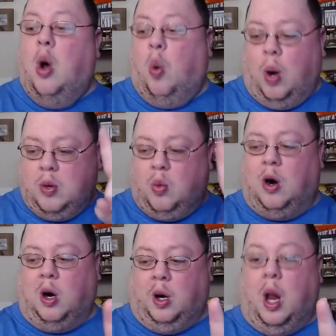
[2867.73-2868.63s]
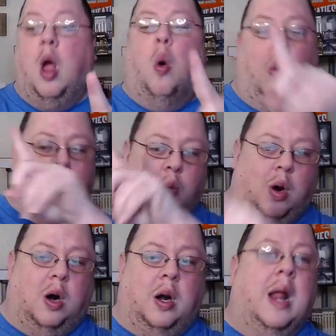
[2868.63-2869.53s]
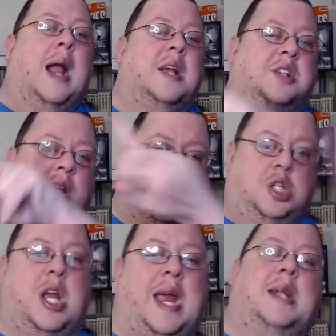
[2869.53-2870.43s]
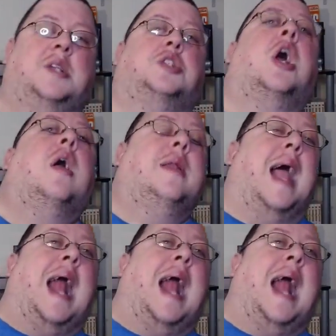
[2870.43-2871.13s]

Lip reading: One word is going to change that.